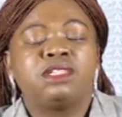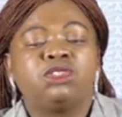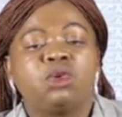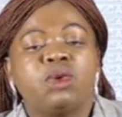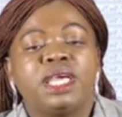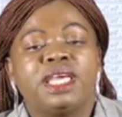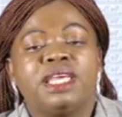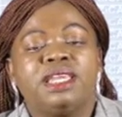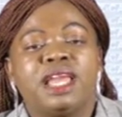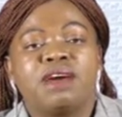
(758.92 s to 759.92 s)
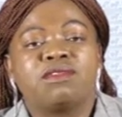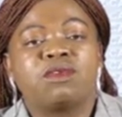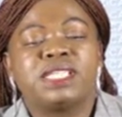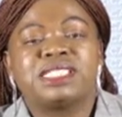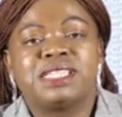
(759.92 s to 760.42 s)
doing enough
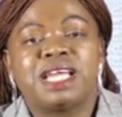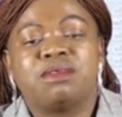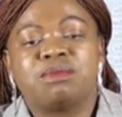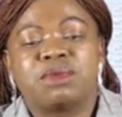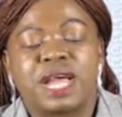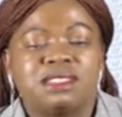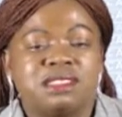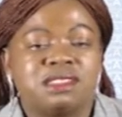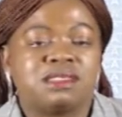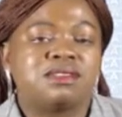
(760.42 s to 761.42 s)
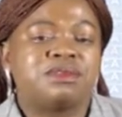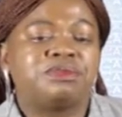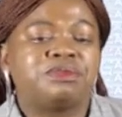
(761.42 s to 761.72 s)
question practice.